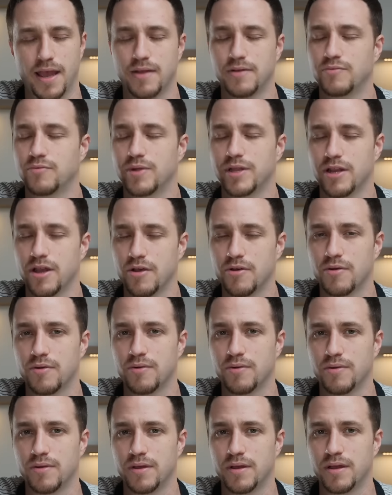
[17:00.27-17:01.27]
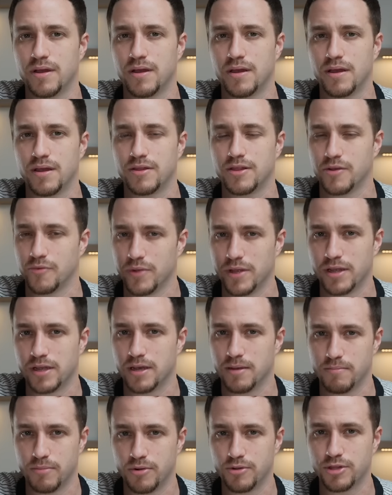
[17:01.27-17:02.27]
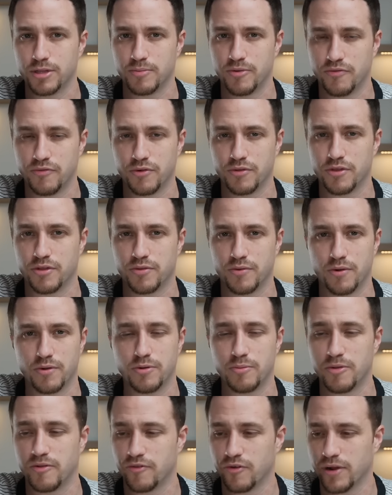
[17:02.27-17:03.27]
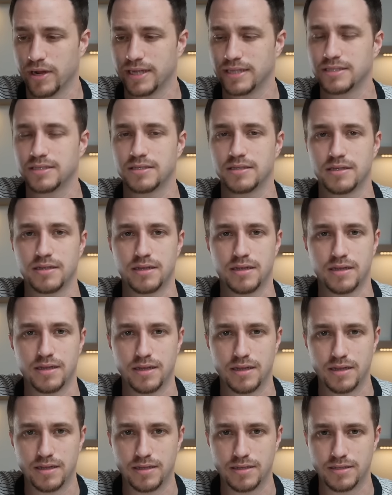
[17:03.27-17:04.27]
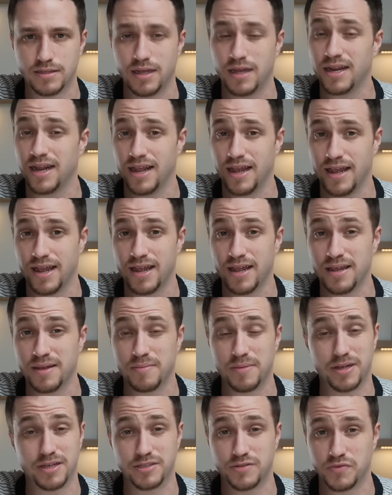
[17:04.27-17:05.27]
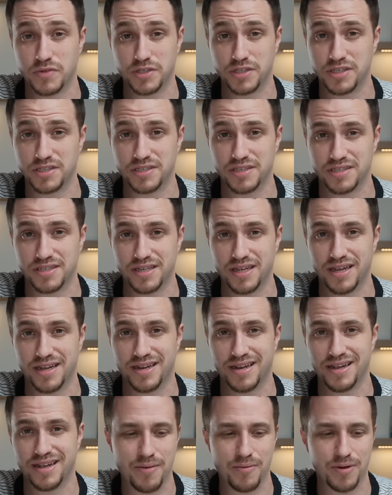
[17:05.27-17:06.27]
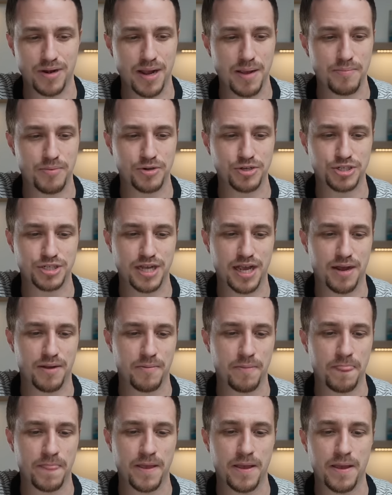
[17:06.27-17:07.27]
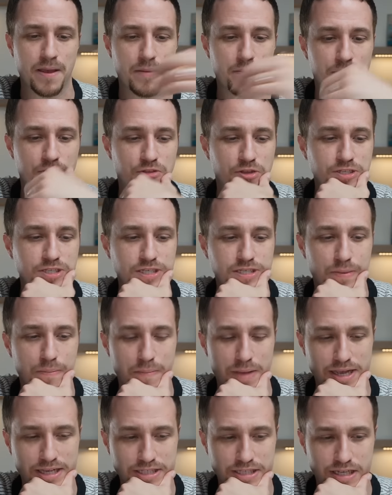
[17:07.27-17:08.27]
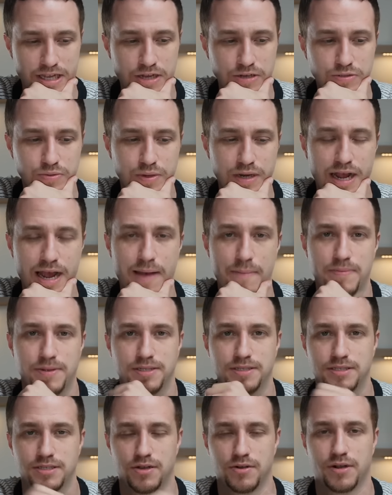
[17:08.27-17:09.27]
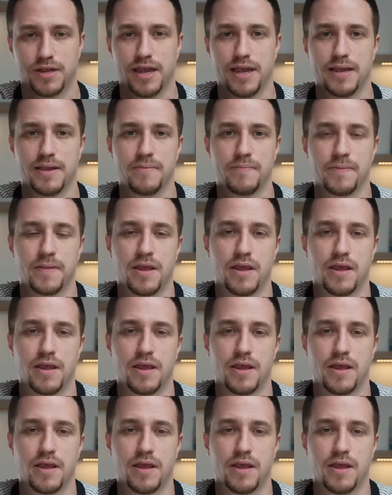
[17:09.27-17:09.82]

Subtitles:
And we know that we can come boldly before the throne room of grace today because of what Jesus did. We're not pushed out. But this is amazing. Here's what happens, okay?